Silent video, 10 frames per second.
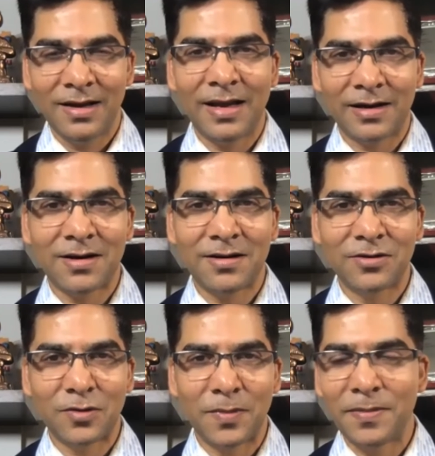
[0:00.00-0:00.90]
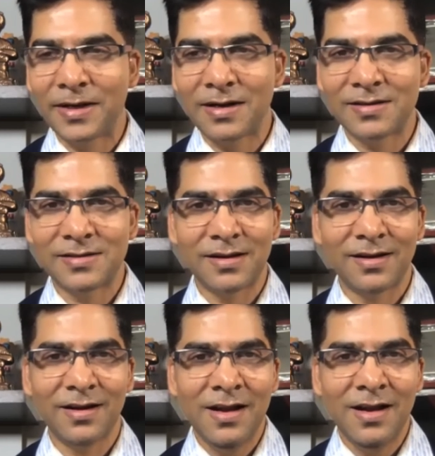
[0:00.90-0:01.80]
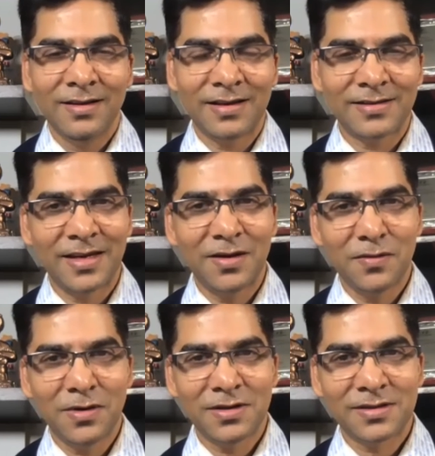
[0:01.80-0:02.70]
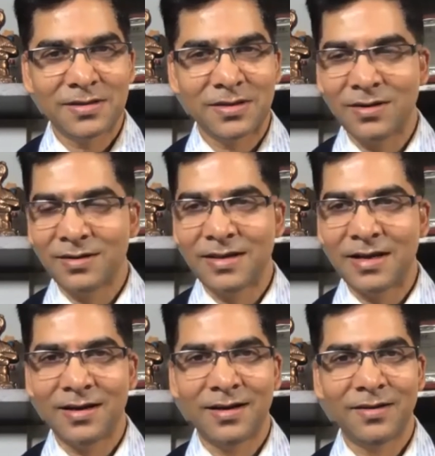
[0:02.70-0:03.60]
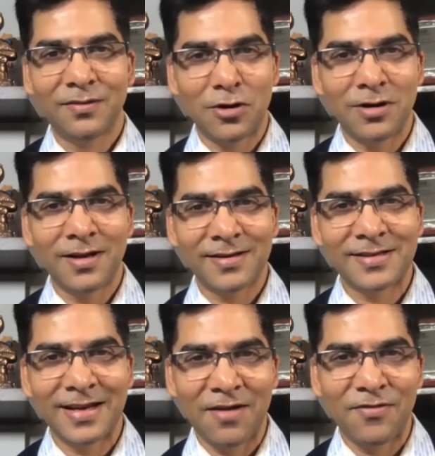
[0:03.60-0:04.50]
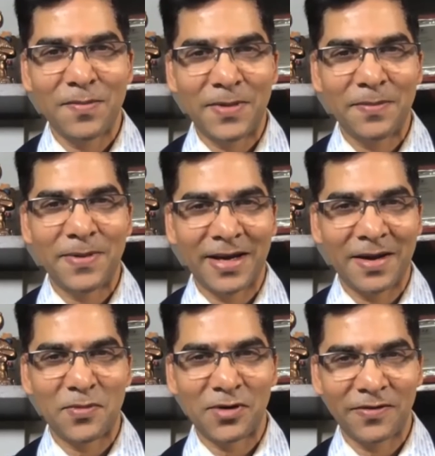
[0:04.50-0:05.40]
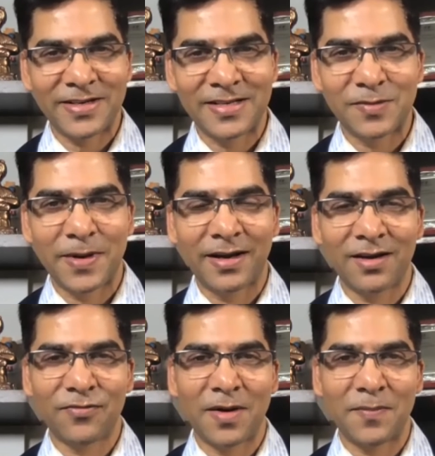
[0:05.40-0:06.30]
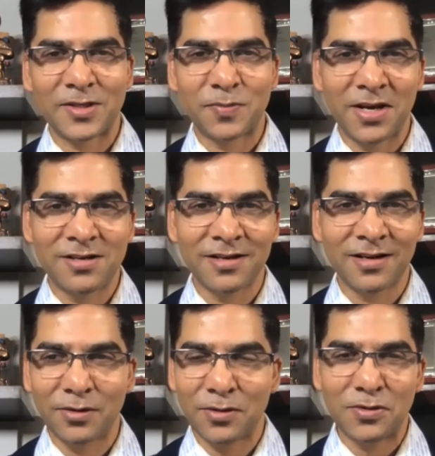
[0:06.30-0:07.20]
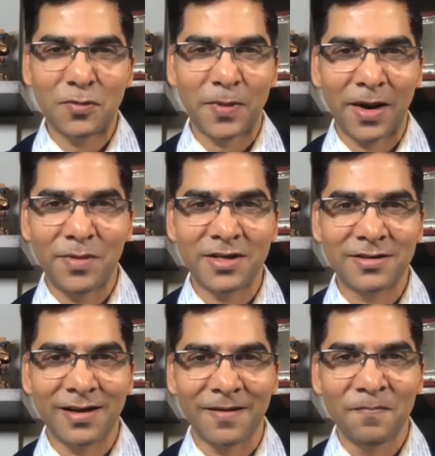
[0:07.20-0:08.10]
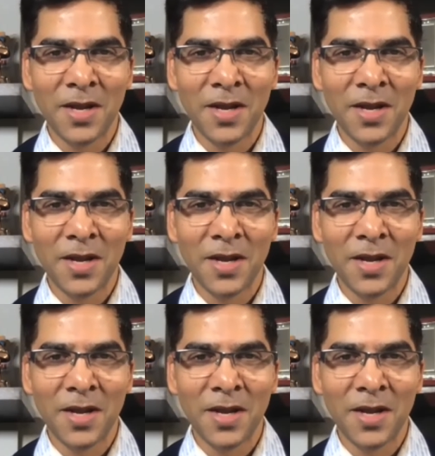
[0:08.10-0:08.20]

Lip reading: according to me, because the CEOs, the owners, everybody became motivational speaker, from a spiritual guru to prime minister.